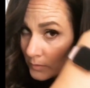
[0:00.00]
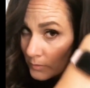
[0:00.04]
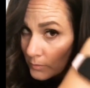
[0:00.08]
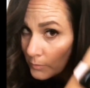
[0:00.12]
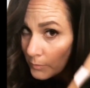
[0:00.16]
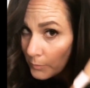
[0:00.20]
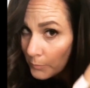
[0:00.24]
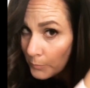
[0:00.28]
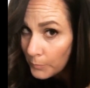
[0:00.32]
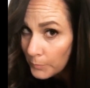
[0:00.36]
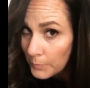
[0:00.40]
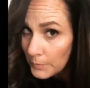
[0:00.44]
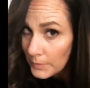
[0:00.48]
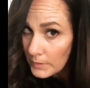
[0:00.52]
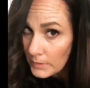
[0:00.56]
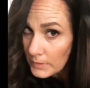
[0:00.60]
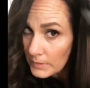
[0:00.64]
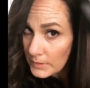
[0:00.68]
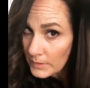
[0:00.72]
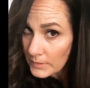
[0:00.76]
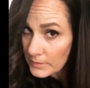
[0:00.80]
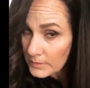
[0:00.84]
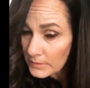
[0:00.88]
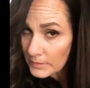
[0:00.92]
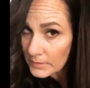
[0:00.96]
So it really
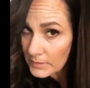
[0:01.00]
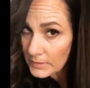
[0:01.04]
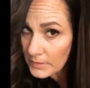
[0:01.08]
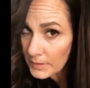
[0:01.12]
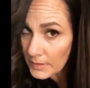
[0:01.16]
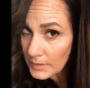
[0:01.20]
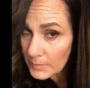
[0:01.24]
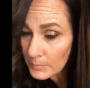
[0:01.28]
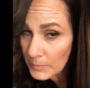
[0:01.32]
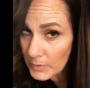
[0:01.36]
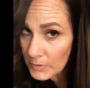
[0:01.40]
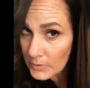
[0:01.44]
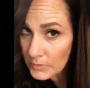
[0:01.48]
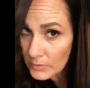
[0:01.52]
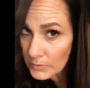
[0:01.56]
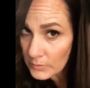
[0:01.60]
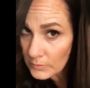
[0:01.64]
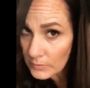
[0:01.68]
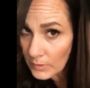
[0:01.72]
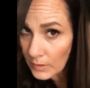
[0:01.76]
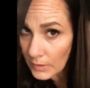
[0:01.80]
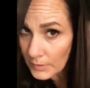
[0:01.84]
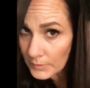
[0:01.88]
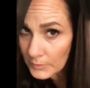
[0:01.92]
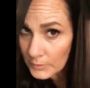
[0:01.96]
doesn't take me too
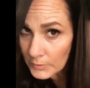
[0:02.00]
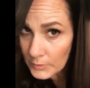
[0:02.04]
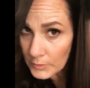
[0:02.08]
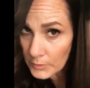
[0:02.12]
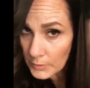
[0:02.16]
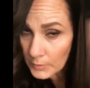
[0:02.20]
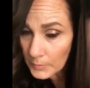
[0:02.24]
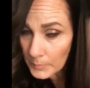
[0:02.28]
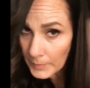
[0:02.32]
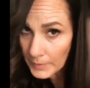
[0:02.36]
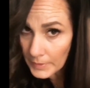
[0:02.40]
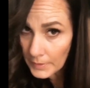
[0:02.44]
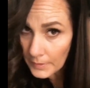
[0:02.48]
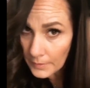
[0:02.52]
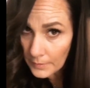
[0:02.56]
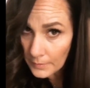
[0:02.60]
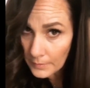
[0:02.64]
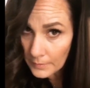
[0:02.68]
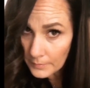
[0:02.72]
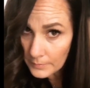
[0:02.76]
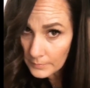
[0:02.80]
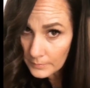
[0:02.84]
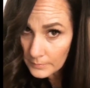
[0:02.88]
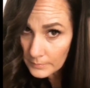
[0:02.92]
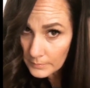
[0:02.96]
long to curl my
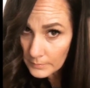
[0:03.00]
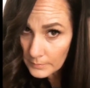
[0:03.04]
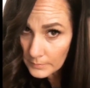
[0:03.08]
hair.